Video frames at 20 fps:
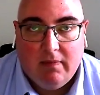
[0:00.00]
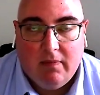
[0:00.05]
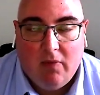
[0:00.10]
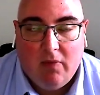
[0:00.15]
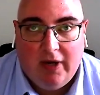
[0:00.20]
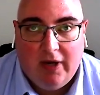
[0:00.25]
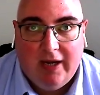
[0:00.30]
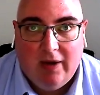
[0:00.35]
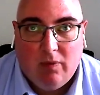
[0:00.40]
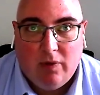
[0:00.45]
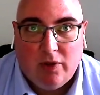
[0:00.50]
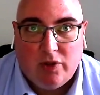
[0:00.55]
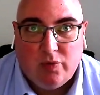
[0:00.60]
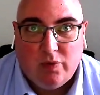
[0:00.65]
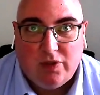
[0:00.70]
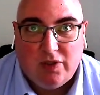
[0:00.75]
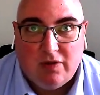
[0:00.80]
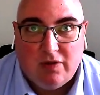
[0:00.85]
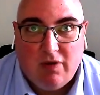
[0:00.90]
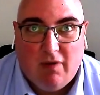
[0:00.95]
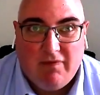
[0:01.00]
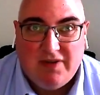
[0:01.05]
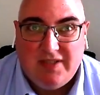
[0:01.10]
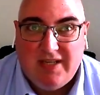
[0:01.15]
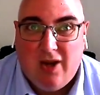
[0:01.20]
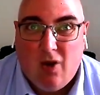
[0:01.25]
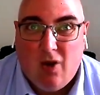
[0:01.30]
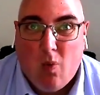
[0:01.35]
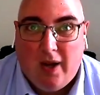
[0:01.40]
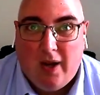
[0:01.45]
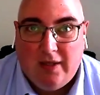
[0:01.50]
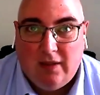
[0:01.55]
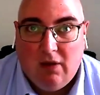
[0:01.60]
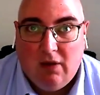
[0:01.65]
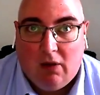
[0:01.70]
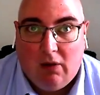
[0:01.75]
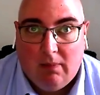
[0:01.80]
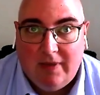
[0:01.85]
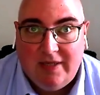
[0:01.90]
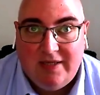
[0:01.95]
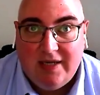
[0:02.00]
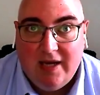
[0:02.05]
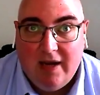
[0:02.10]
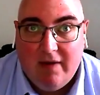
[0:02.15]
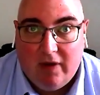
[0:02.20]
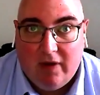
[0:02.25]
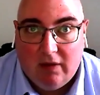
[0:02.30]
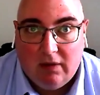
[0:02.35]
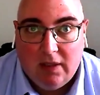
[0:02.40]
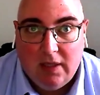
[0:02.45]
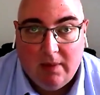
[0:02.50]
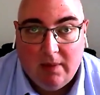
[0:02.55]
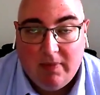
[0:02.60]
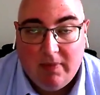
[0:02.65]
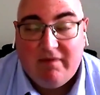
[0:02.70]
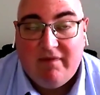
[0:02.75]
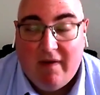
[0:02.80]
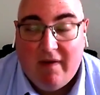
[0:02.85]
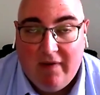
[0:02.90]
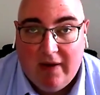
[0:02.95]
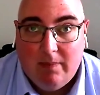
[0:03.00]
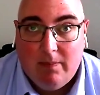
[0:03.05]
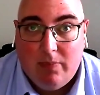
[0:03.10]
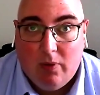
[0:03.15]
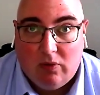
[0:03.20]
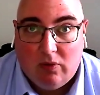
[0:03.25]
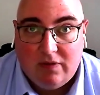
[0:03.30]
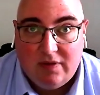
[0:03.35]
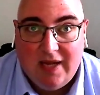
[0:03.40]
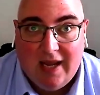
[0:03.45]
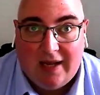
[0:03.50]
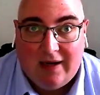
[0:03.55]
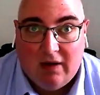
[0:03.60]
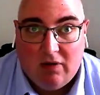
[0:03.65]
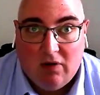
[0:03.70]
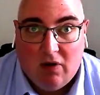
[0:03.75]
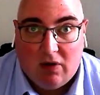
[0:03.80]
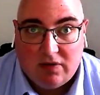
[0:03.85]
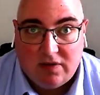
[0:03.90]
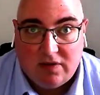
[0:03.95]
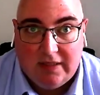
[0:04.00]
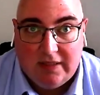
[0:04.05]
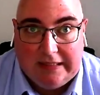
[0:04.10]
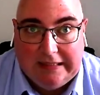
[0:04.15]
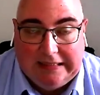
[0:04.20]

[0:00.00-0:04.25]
it, which was obviously quite dull material, but very important to get across.